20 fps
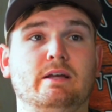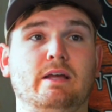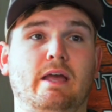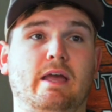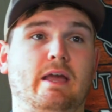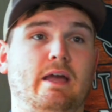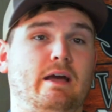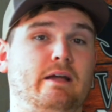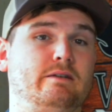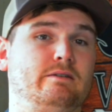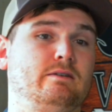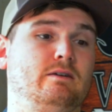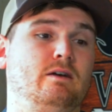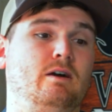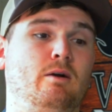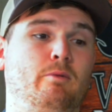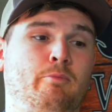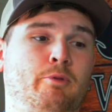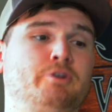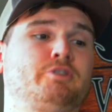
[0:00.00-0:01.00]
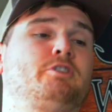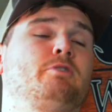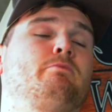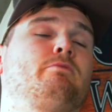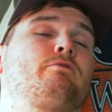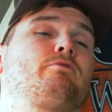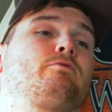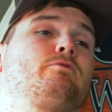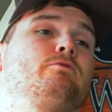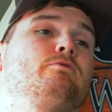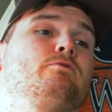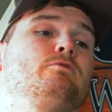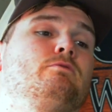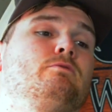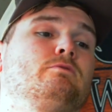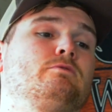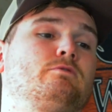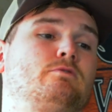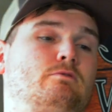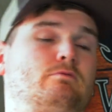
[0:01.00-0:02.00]
and put them
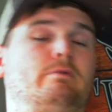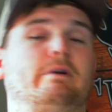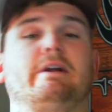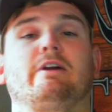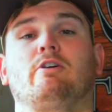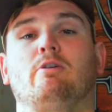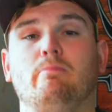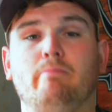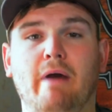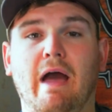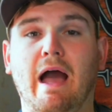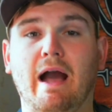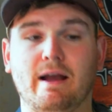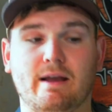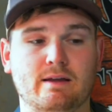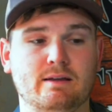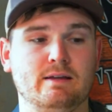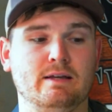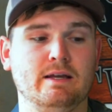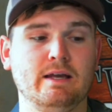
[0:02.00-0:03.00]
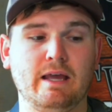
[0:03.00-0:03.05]
through the ringer and back